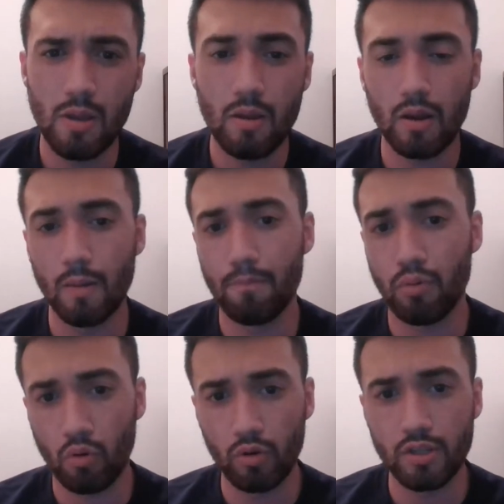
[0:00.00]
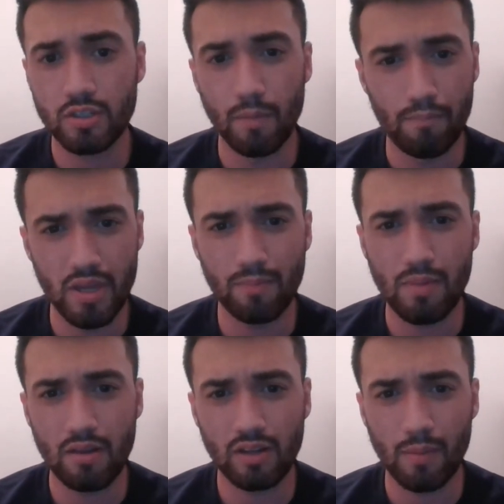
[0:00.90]
Uh, Portis, a big
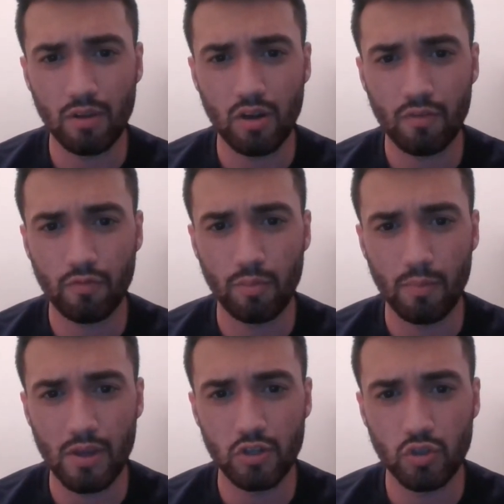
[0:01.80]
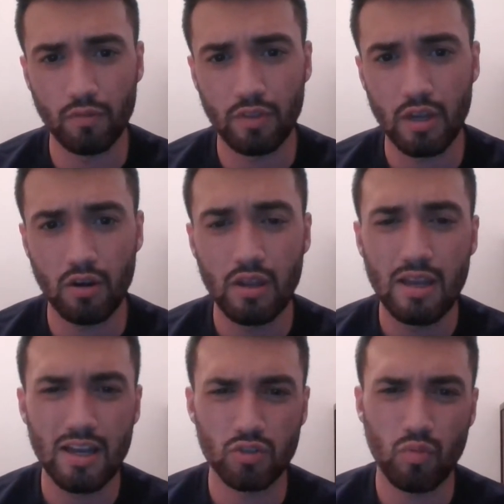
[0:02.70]
man coming off from the bench over there,
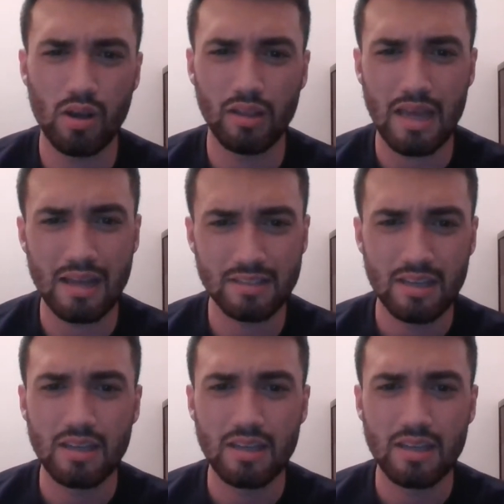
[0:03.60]
as well as